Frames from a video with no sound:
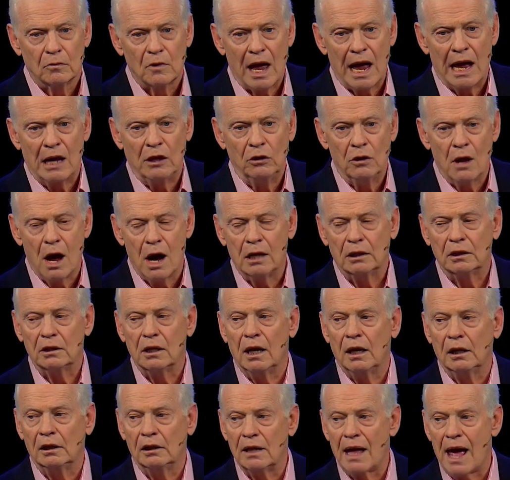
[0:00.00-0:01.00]
And not
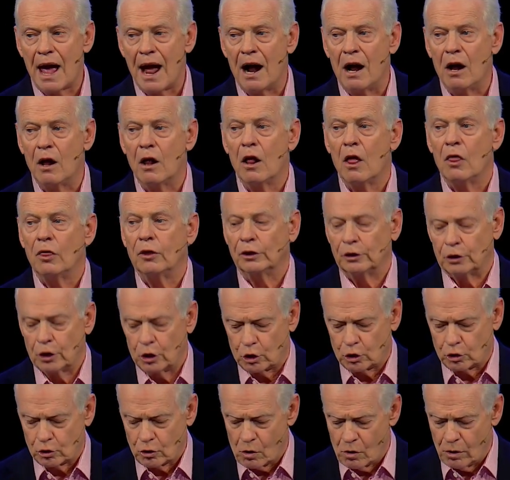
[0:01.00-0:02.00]
allow the
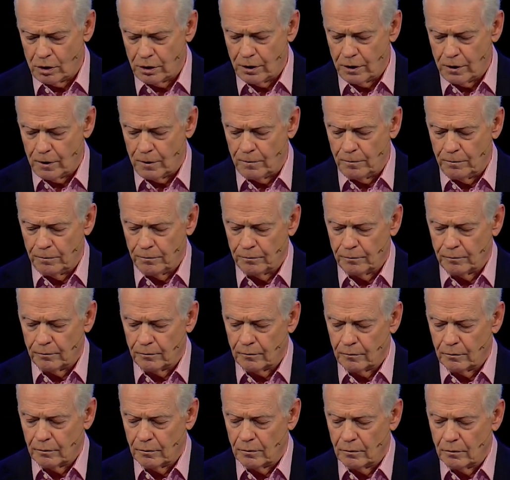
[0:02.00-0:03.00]
destroyer
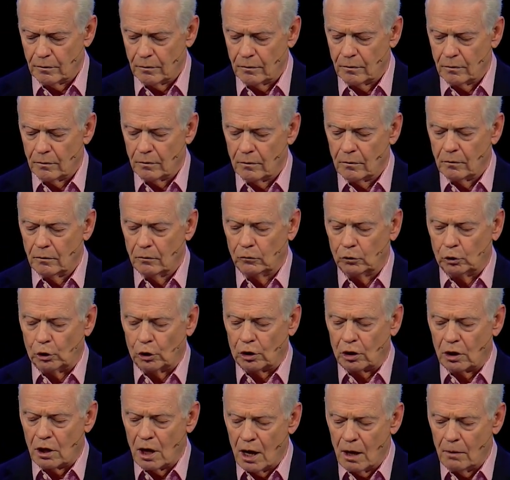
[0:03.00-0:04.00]
to
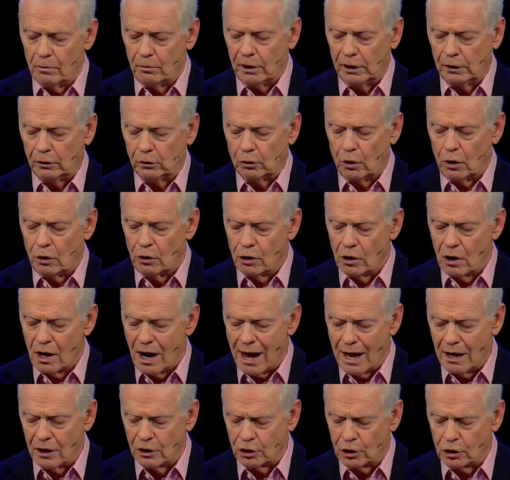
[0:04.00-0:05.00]
come into your
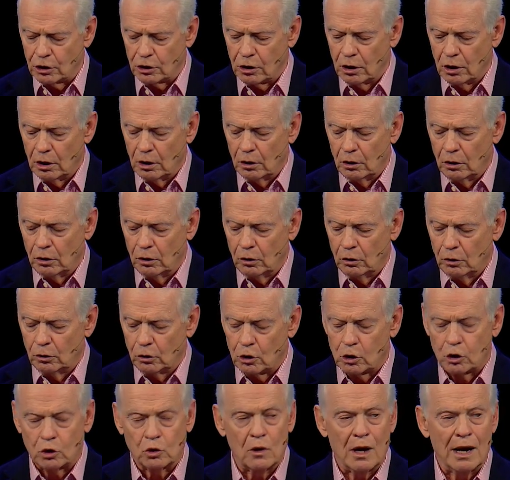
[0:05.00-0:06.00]
houses
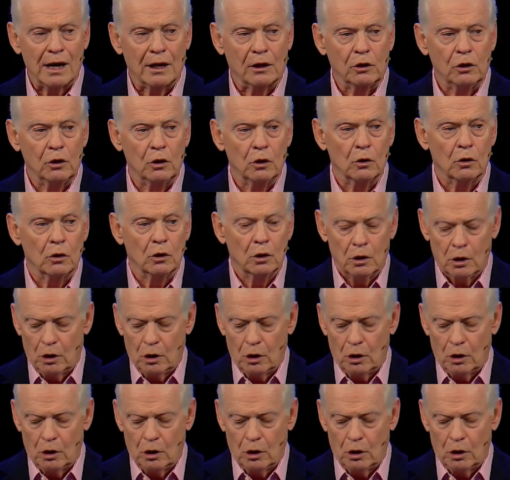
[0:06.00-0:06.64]
to strike you.